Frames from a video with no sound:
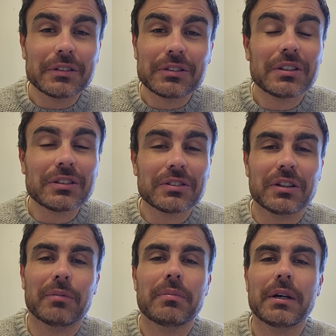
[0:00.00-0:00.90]

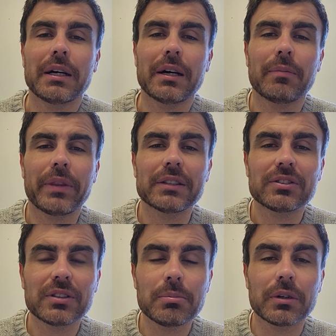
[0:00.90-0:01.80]
system that's
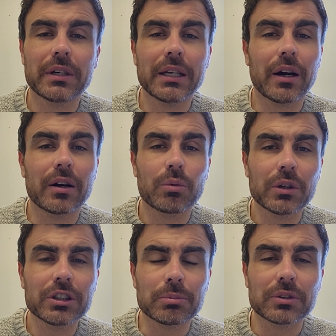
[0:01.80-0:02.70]
similar in our
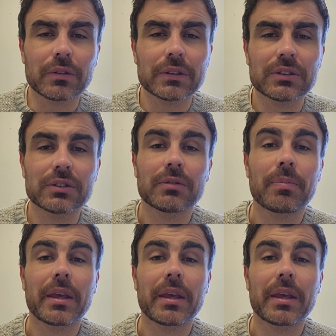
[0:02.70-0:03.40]
worship services.